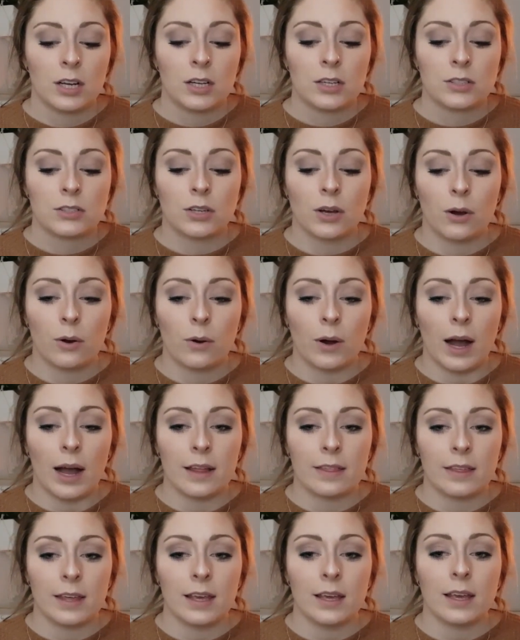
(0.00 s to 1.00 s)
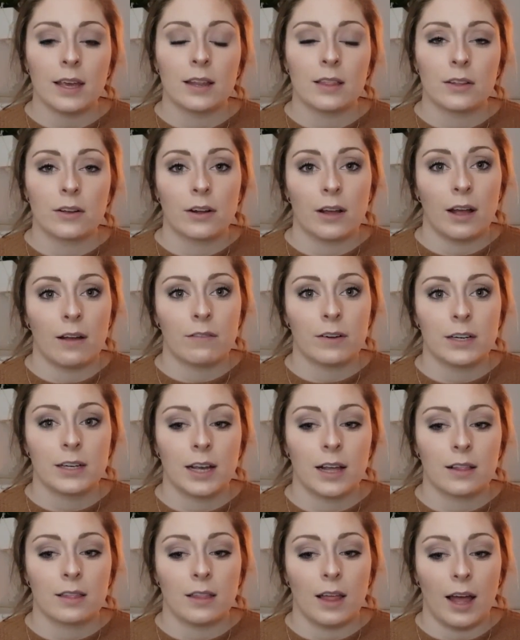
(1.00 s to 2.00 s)
So I think in their
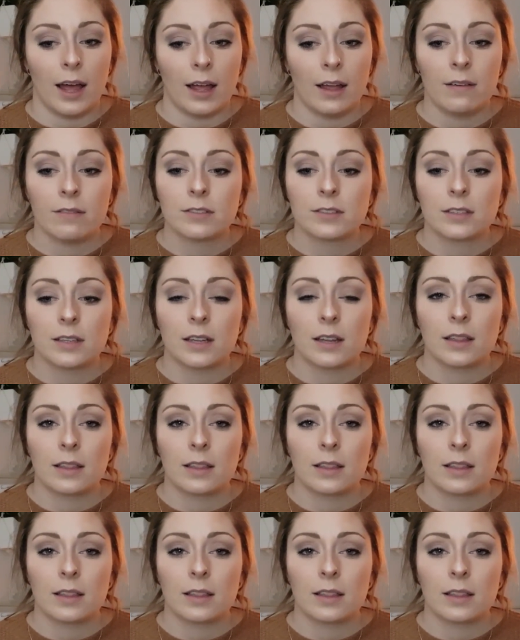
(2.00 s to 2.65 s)
everyday lives